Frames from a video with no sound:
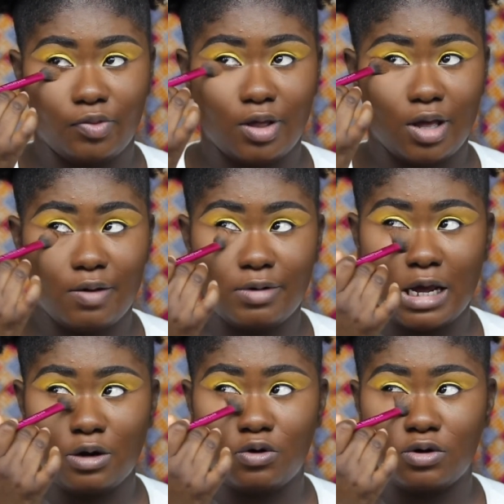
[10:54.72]
I'm
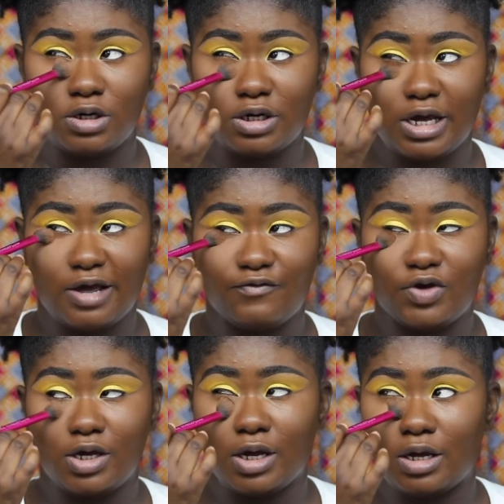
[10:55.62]
not going in
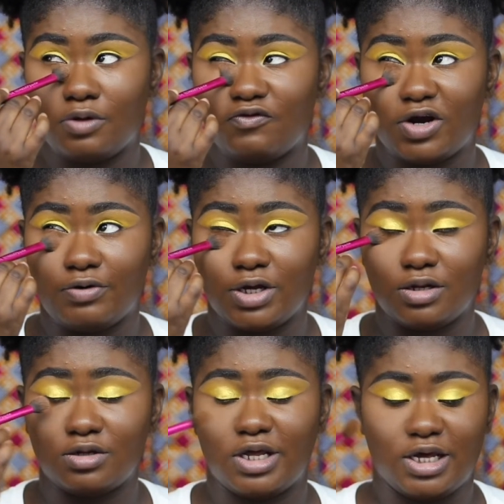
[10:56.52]
heavy. Very,
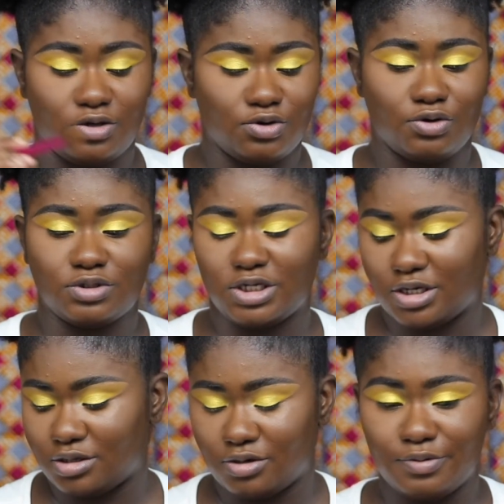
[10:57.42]
like, you know, take a
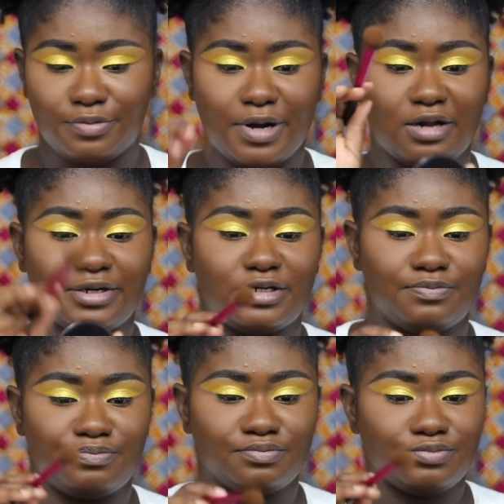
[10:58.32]
little bit of powder,
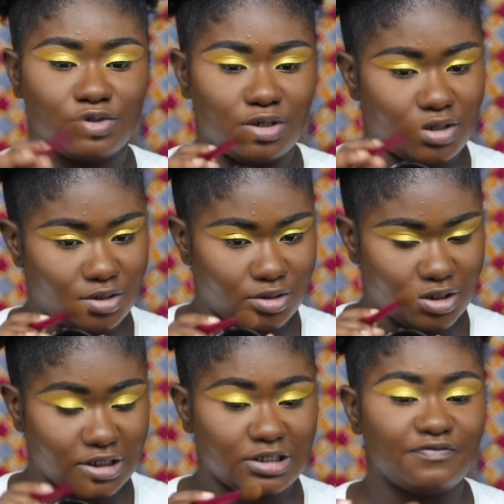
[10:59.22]

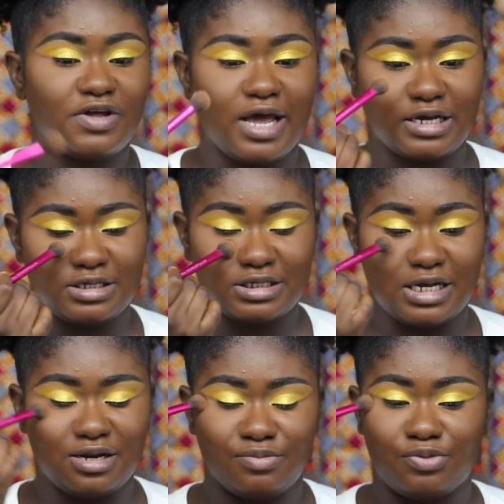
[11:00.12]
dust off the excess,
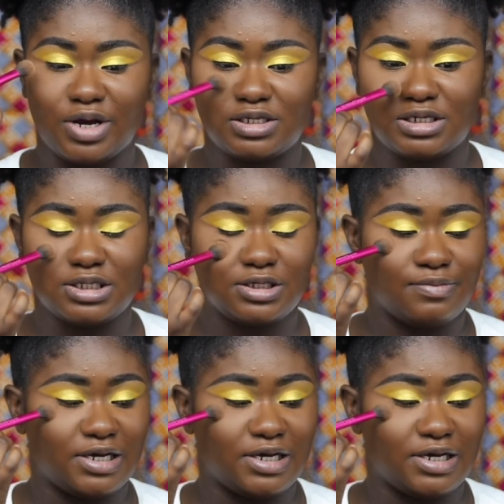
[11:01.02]
and then press it into my